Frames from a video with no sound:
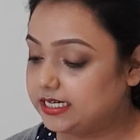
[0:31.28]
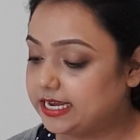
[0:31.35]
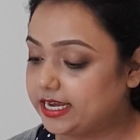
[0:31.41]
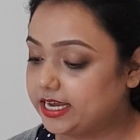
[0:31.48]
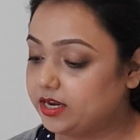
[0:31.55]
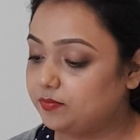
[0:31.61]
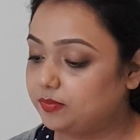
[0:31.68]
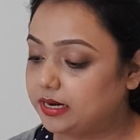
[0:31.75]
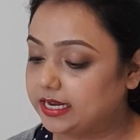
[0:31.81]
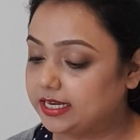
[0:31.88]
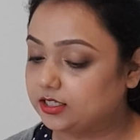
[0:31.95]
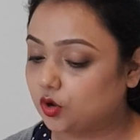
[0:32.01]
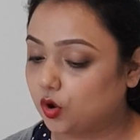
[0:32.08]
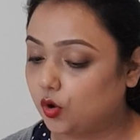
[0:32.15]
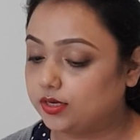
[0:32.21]
taking
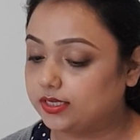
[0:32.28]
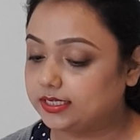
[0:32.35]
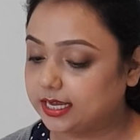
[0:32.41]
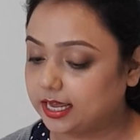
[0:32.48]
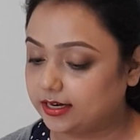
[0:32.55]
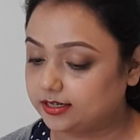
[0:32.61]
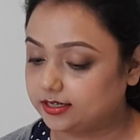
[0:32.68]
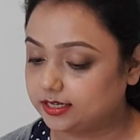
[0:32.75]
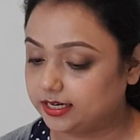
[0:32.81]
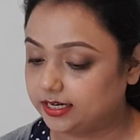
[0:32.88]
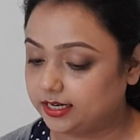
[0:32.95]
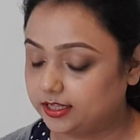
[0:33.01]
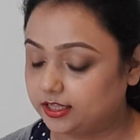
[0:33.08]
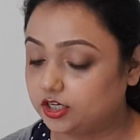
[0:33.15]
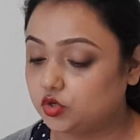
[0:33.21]
place on
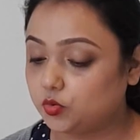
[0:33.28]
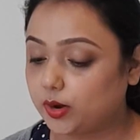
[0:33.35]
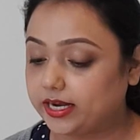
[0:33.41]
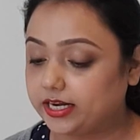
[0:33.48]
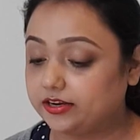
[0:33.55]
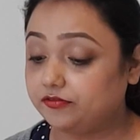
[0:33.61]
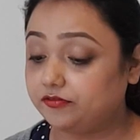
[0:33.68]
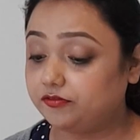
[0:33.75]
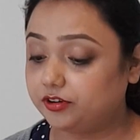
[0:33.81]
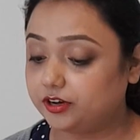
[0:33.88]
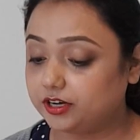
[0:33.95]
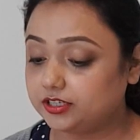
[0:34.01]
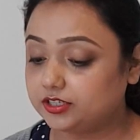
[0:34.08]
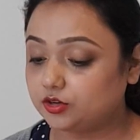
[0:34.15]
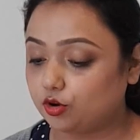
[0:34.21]
Saturday, the
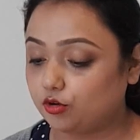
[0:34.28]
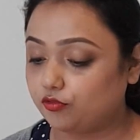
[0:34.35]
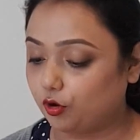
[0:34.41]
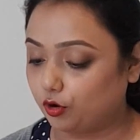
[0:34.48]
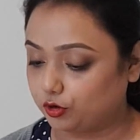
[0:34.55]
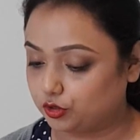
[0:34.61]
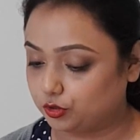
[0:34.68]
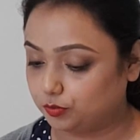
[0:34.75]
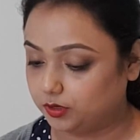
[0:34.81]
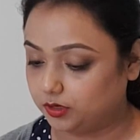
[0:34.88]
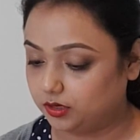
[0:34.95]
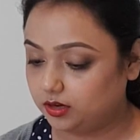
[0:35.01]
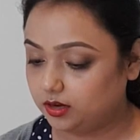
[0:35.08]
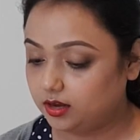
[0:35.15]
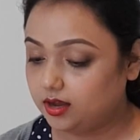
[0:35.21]
21st of
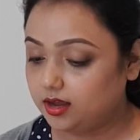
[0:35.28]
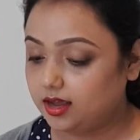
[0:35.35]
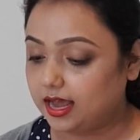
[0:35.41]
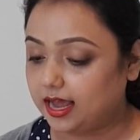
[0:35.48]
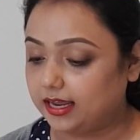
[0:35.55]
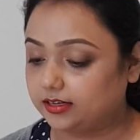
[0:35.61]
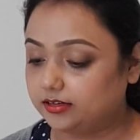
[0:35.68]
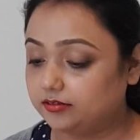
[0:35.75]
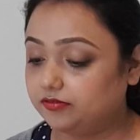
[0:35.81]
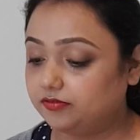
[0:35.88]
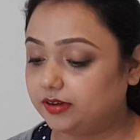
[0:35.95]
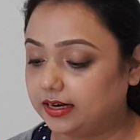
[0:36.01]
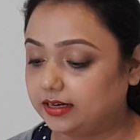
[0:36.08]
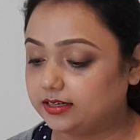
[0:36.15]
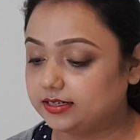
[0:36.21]
October at the
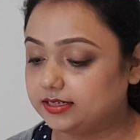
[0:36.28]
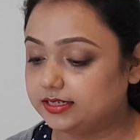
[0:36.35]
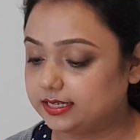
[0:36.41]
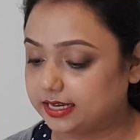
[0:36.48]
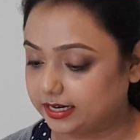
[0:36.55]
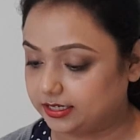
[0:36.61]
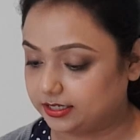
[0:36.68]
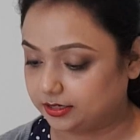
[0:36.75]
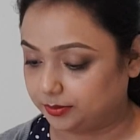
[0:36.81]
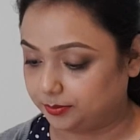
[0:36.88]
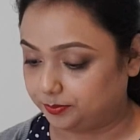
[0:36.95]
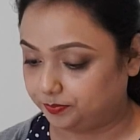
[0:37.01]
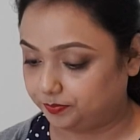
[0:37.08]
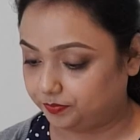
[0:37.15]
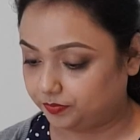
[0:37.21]
Falcon Center.
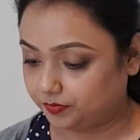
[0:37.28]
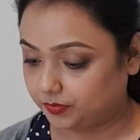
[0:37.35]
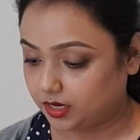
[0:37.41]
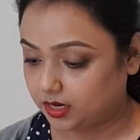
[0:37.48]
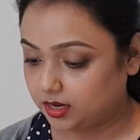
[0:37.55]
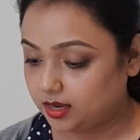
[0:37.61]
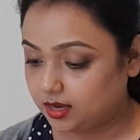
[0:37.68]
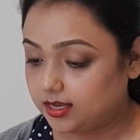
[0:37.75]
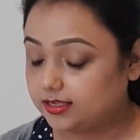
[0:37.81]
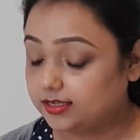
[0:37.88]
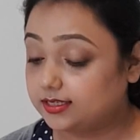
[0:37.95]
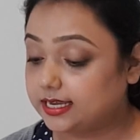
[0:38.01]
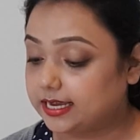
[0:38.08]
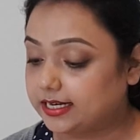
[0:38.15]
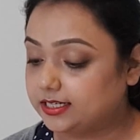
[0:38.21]

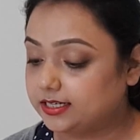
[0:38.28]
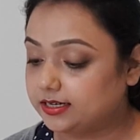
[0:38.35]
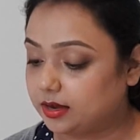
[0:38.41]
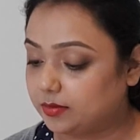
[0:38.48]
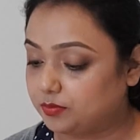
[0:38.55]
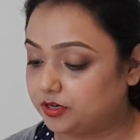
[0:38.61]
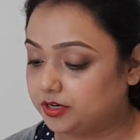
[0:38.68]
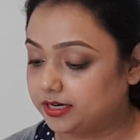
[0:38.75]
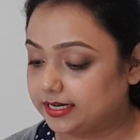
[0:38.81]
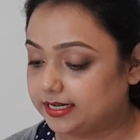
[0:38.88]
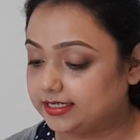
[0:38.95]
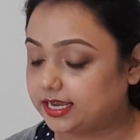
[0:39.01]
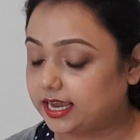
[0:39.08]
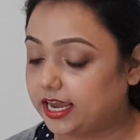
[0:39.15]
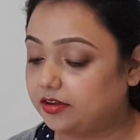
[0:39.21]
The center number
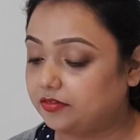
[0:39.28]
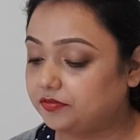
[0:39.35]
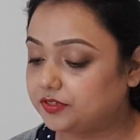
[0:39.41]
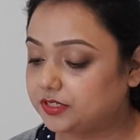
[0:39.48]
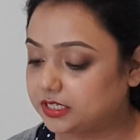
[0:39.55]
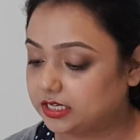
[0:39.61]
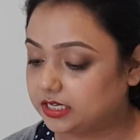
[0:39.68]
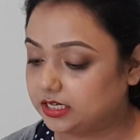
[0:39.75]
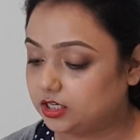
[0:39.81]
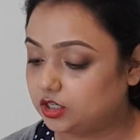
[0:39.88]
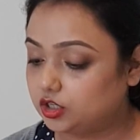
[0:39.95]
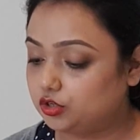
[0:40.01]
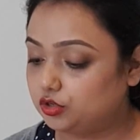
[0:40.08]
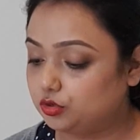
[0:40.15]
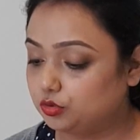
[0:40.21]
is
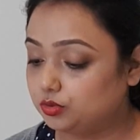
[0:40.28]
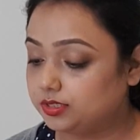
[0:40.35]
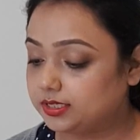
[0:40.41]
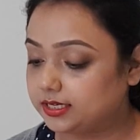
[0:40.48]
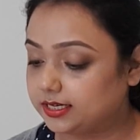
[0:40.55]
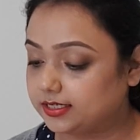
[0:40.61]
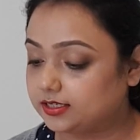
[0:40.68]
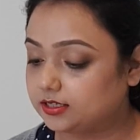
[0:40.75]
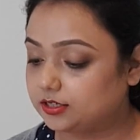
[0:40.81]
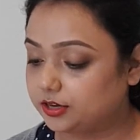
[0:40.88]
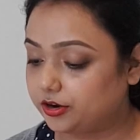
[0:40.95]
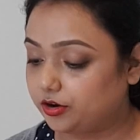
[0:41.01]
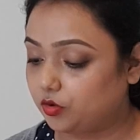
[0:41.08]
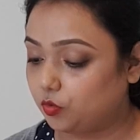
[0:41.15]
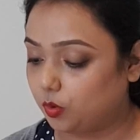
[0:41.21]

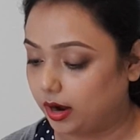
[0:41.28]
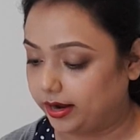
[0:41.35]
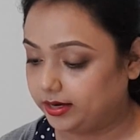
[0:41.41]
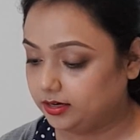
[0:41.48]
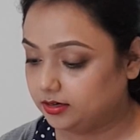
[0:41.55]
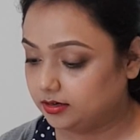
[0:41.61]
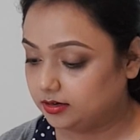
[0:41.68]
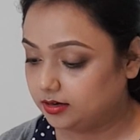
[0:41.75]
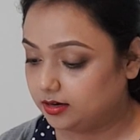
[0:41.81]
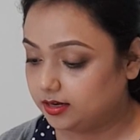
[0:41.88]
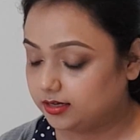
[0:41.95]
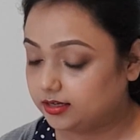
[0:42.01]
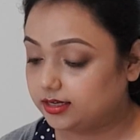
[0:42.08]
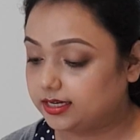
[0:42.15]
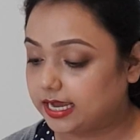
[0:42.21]
FC2601.
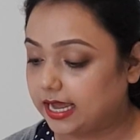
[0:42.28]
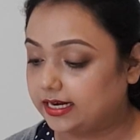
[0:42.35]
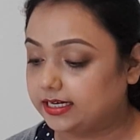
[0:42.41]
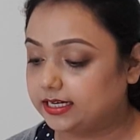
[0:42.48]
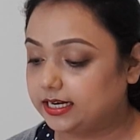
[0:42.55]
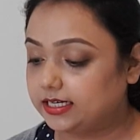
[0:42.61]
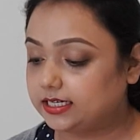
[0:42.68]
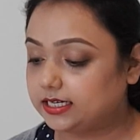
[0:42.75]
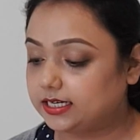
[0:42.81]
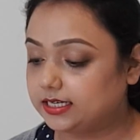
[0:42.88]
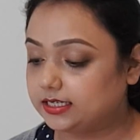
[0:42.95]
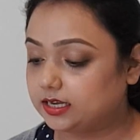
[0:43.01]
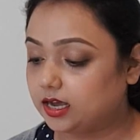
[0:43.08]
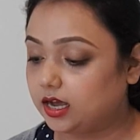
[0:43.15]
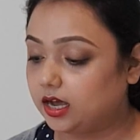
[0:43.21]
The candidate
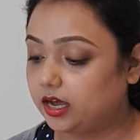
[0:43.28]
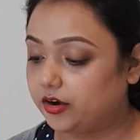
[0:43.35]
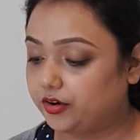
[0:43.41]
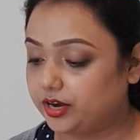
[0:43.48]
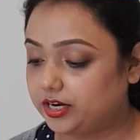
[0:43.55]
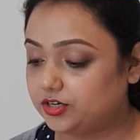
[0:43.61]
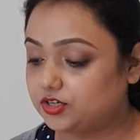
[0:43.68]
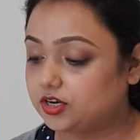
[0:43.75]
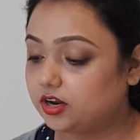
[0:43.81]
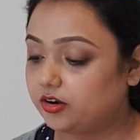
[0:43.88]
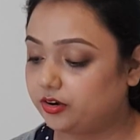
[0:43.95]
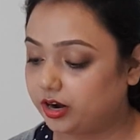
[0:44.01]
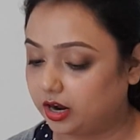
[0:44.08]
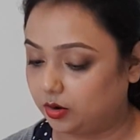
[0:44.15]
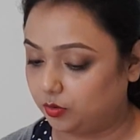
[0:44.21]
is Harish
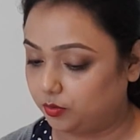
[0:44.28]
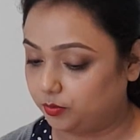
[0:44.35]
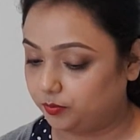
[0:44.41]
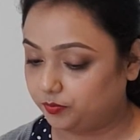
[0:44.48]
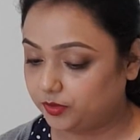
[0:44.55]
Rao